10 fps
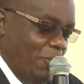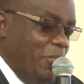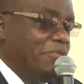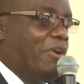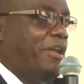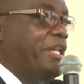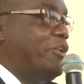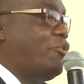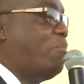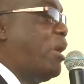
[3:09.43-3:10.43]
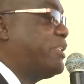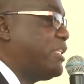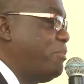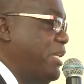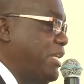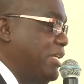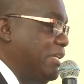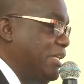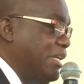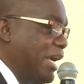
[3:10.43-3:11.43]
We've called it the Robotics Building,
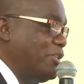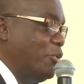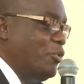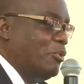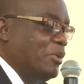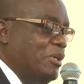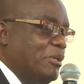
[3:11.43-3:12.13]
as you know.